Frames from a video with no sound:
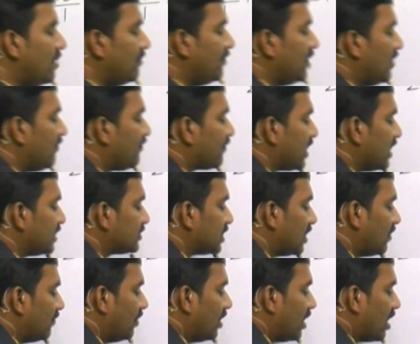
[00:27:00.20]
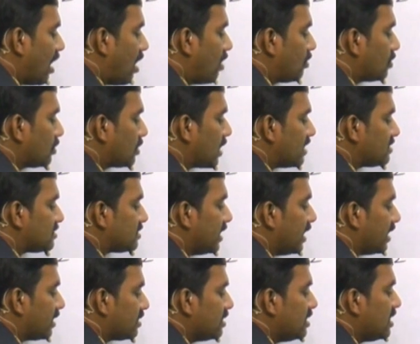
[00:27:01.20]
verification we have to
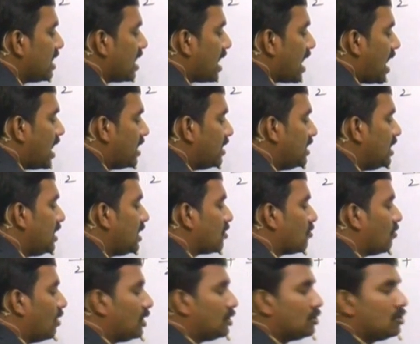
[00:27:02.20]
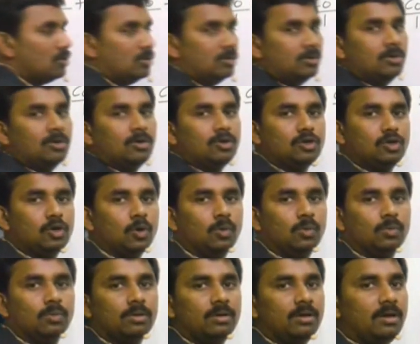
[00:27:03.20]
consider n equal to
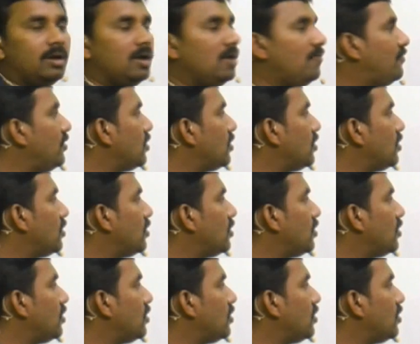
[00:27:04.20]
2. If you